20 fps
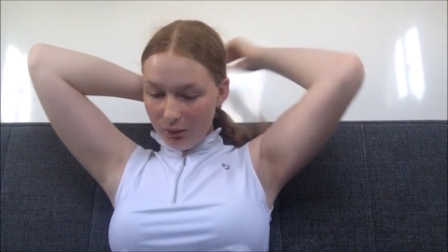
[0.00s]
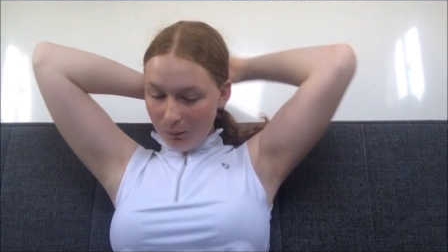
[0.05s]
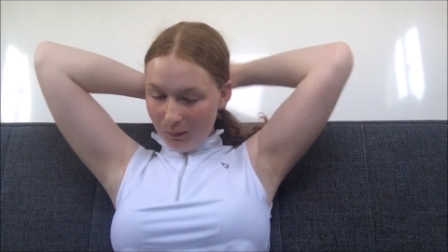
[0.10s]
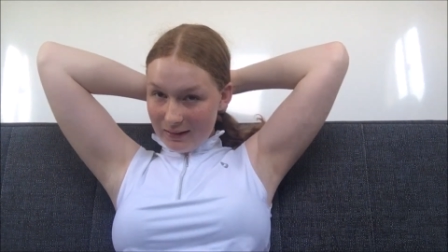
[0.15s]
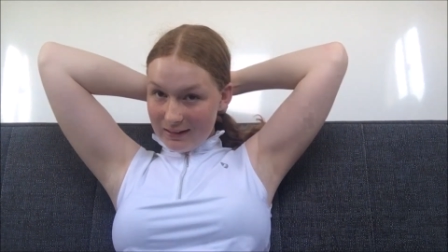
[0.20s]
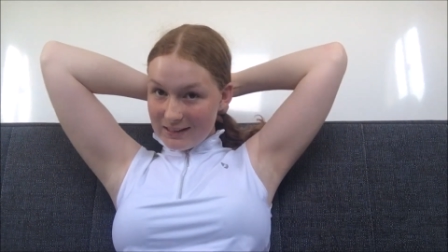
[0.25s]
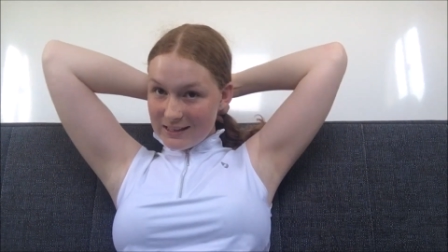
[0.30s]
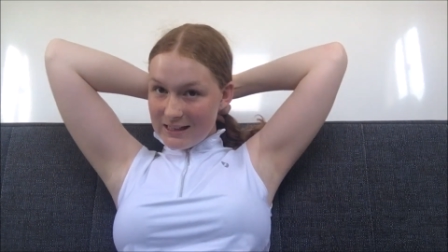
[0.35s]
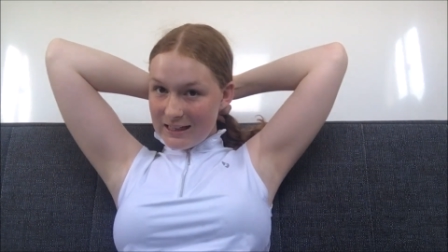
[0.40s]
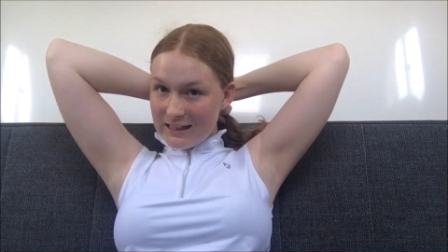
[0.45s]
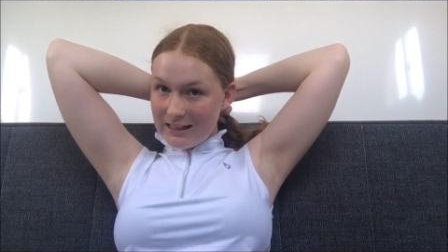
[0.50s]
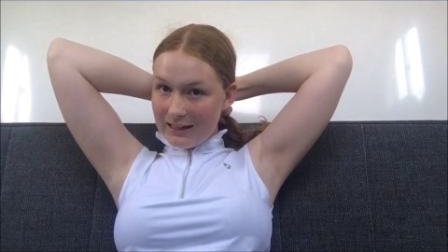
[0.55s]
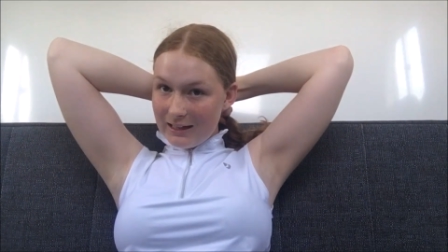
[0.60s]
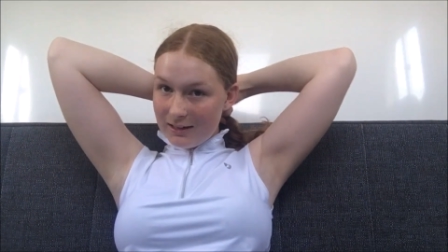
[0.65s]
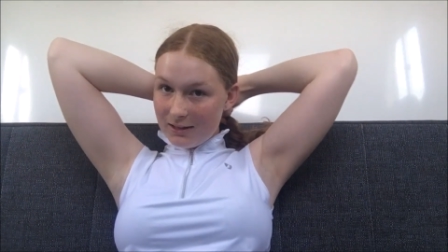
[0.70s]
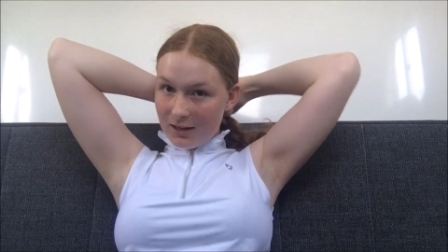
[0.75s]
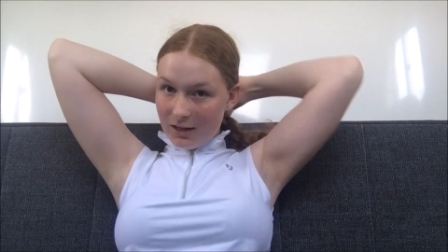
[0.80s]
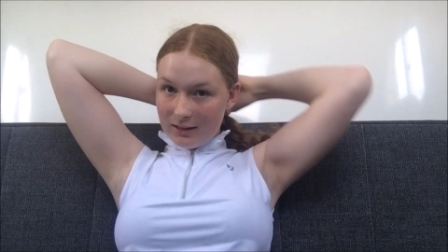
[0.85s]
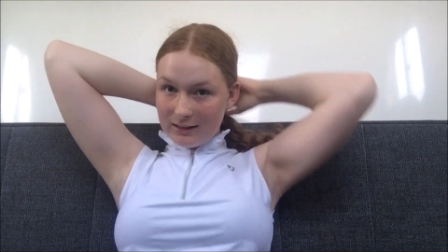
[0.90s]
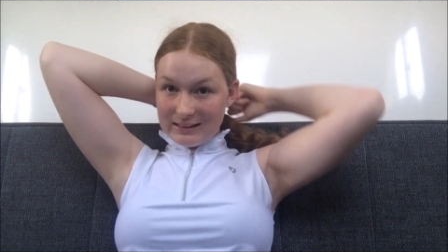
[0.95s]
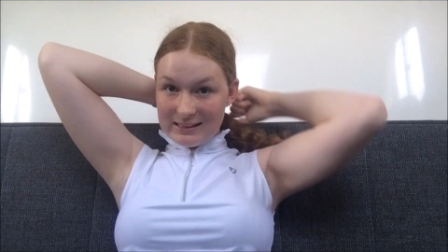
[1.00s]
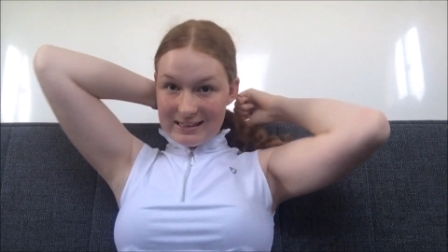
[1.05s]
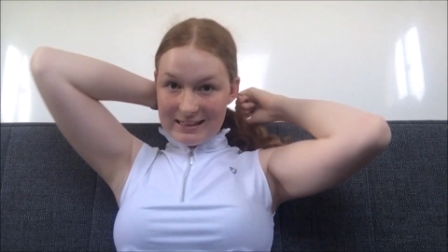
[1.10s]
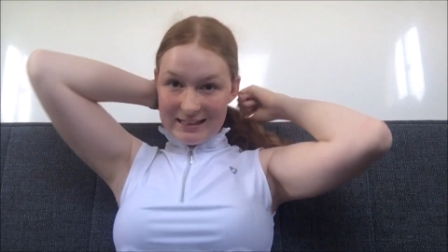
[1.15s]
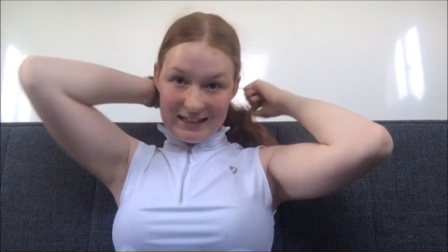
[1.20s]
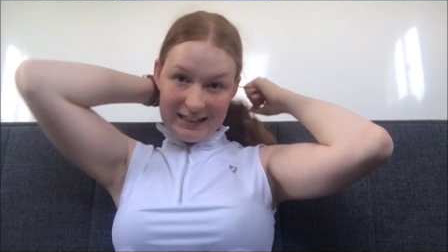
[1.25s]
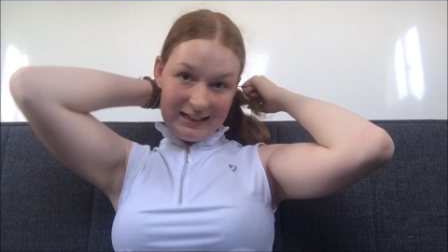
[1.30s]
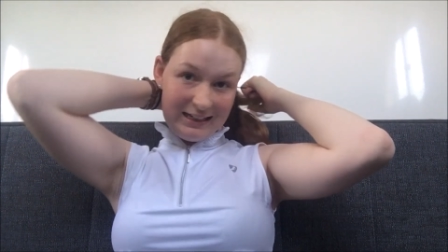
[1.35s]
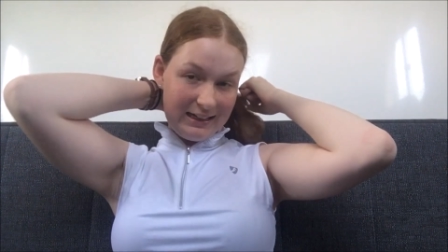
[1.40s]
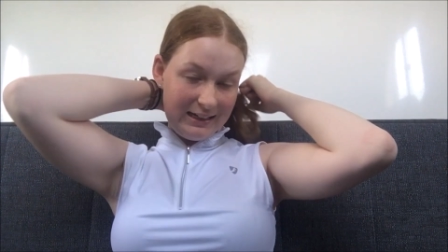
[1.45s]

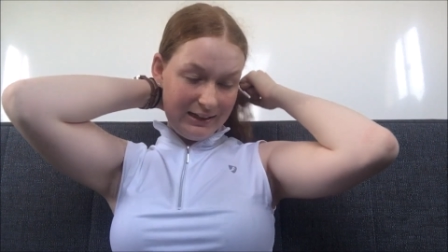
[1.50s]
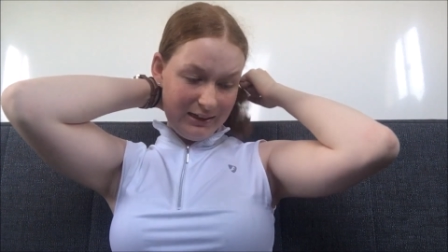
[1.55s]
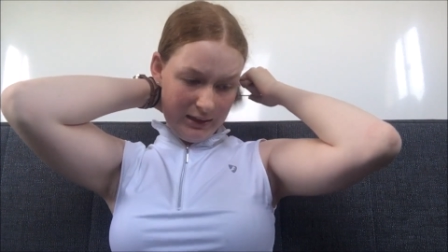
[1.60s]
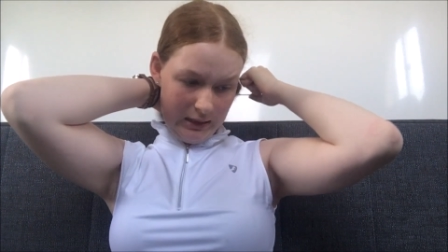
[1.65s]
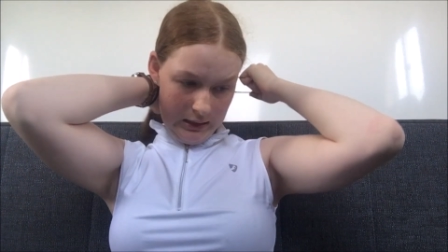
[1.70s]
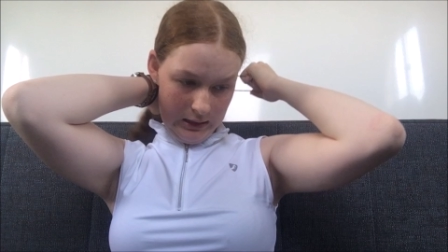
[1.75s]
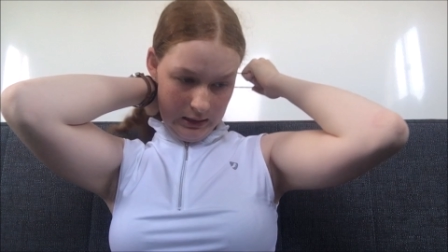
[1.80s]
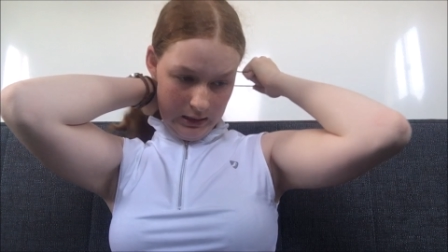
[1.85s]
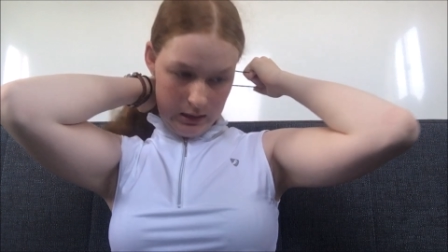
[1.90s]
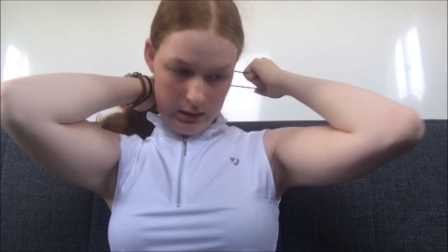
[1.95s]
2019.